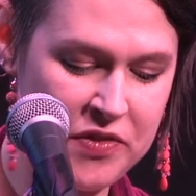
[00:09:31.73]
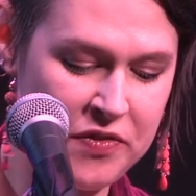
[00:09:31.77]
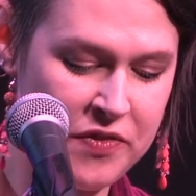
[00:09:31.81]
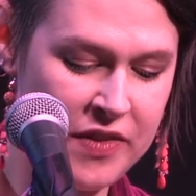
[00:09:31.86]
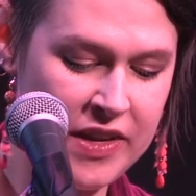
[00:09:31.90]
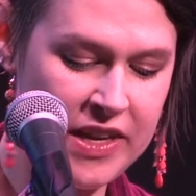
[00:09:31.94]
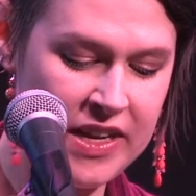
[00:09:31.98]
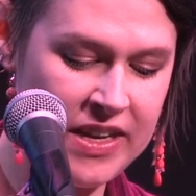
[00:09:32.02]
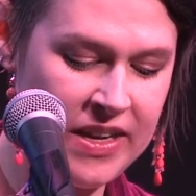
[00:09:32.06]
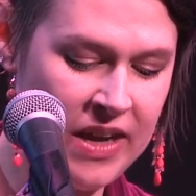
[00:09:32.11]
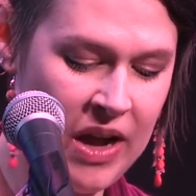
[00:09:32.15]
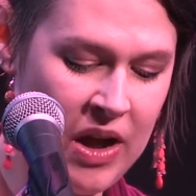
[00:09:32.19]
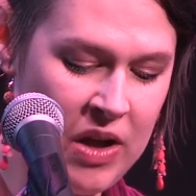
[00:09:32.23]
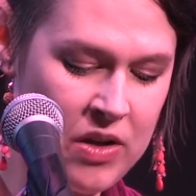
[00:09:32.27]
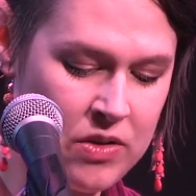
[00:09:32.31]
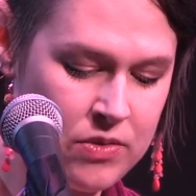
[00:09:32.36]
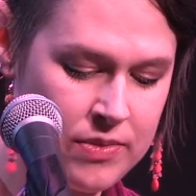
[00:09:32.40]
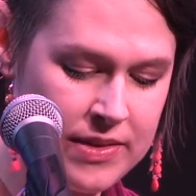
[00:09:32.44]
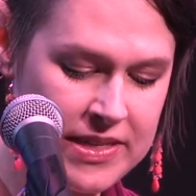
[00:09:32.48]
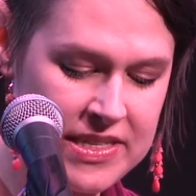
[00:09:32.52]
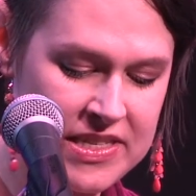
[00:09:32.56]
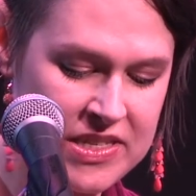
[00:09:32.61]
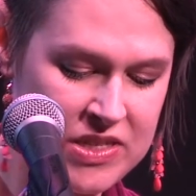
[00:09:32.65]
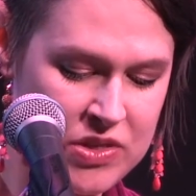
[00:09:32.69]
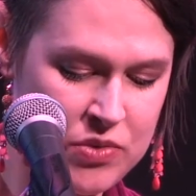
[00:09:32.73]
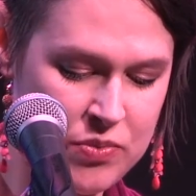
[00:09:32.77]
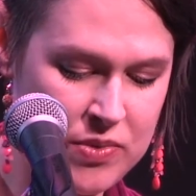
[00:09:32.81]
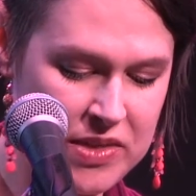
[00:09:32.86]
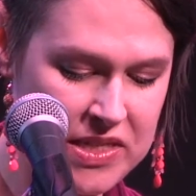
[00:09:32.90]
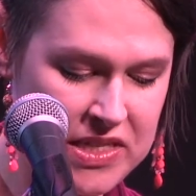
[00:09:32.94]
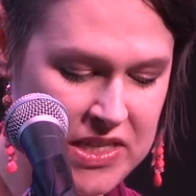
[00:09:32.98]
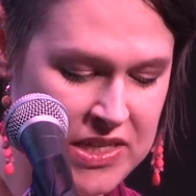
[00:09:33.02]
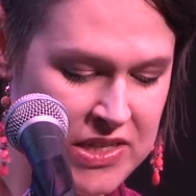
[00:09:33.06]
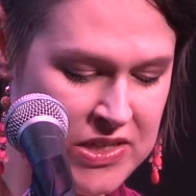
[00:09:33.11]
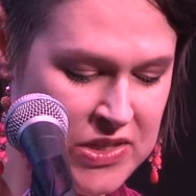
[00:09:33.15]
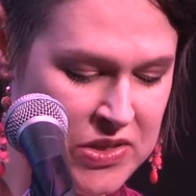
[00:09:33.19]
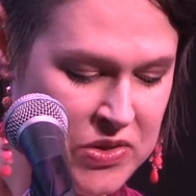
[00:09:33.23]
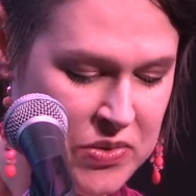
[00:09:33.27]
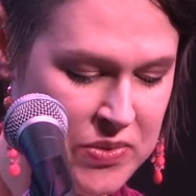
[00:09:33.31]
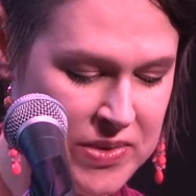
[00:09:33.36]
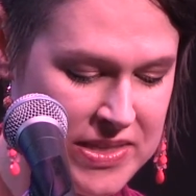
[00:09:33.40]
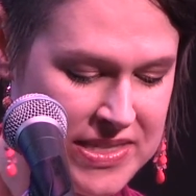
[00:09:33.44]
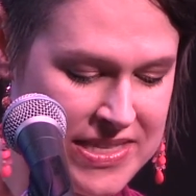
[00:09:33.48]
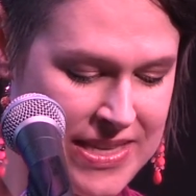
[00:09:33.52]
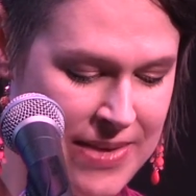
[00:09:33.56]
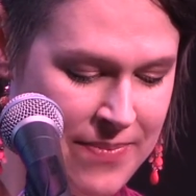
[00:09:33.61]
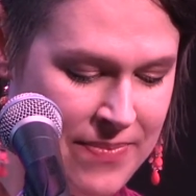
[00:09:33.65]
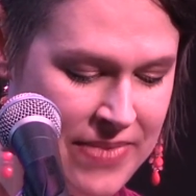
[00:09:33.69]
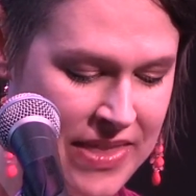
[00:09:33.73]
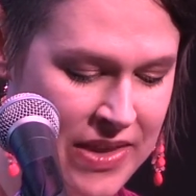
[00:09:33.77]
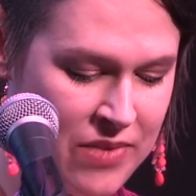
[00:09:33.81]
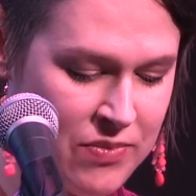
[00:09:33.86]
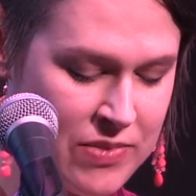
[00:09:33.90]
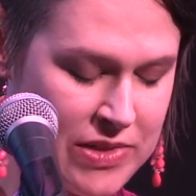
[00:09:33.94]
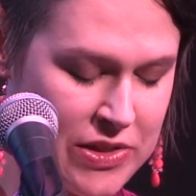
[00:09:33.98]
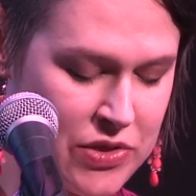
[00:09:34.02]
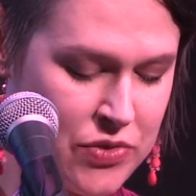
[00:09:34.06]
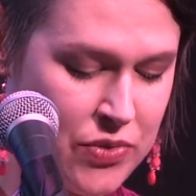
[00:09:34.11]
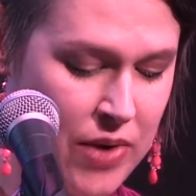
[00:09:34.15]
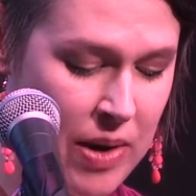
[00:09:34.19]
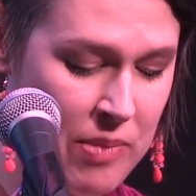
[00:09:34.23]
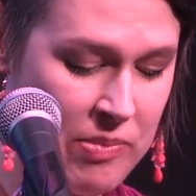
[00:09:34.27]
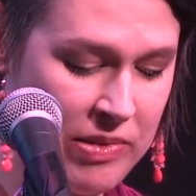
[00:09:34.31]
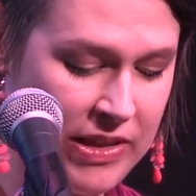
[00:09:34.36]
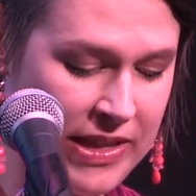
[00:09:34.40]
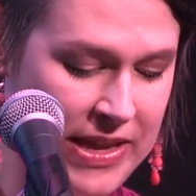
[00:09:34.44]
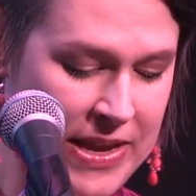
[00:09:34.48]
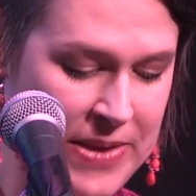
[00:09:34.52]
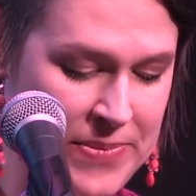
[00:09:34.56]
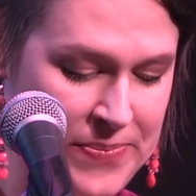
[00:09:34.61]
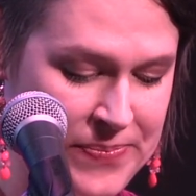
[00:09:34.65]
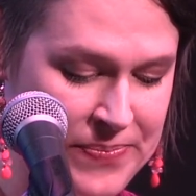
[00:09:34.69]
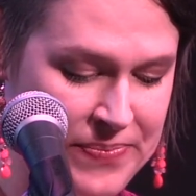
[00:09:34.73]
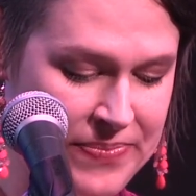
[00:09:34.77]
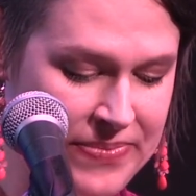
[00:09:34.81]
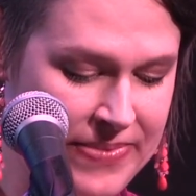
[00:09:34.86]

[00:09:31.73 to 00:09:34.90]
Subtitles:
V always knew what to do when something was troubling,